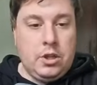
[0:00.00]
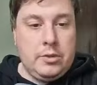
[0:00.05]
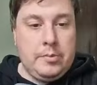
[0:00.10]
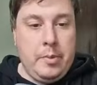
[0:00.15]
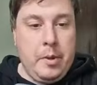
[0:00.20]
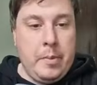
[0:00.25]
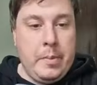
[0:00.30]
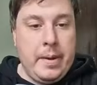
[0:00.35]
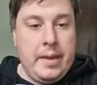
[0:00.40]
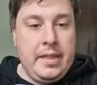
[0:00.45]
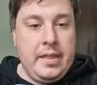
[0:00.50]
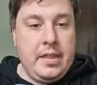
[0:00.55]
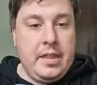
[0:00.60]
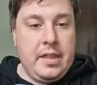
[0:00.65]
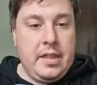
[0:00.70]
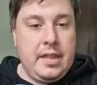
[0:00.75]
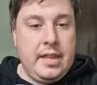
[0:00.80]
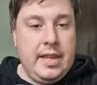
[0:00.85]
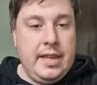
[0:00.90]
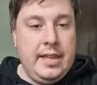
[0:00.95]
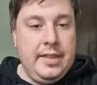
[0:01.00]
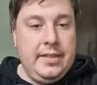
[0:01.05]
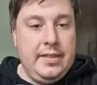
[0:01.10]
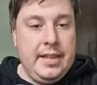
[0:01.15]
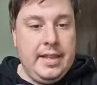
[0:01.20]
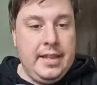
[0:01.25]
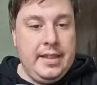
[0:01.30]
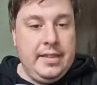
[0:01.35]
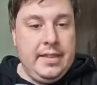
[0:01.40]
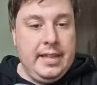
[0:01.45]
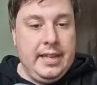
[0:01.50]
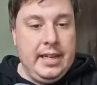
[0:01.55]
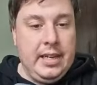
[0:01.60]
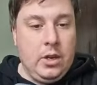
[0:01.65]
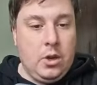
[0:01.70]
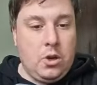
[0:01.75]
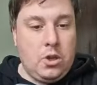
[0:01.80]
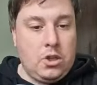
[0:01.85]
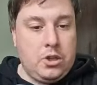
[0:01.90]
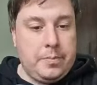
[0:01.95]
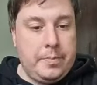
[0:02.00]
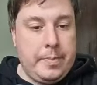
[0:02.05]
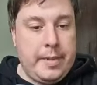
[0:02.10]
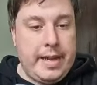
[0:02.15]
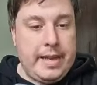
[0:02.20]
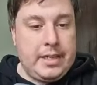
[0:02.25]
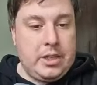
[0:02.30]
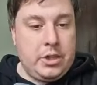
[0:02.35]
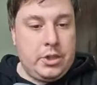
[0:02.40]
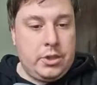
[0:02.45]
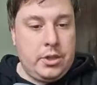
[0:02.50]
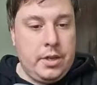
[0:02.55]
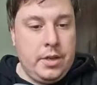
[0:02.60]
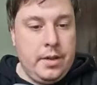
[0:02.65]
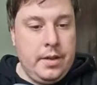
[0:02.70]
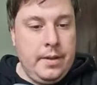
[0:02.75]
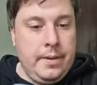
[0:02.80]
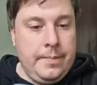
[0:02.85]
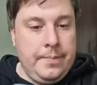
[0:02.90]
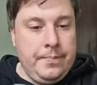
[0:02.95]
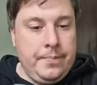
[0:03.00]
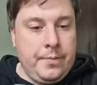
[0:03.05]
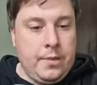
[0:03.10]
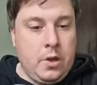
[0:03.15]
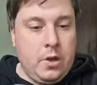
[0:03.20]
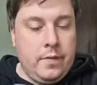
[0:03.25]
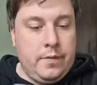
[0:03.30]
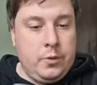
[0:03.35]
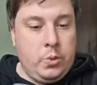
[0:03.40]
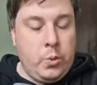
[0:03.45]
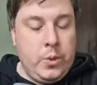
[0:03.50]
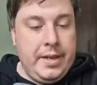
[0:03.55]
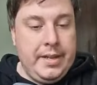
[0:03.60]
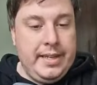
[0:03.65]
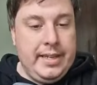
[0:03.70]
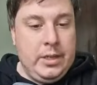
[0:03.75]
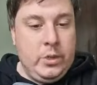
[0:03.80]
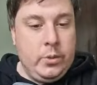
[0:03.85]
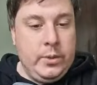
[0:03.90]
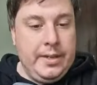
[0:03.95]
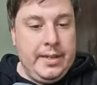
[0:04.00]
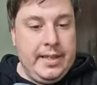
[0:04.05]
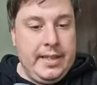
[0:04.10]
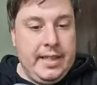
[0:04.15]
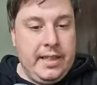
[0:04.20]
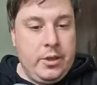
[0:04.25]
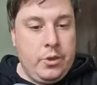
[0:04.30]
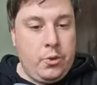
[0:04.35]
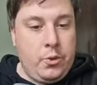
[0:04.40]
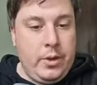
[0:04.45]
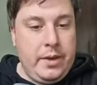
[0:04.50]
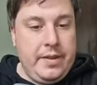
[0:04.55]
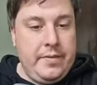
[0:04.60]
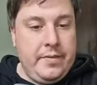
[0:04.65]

per month. And then the last batch of 2023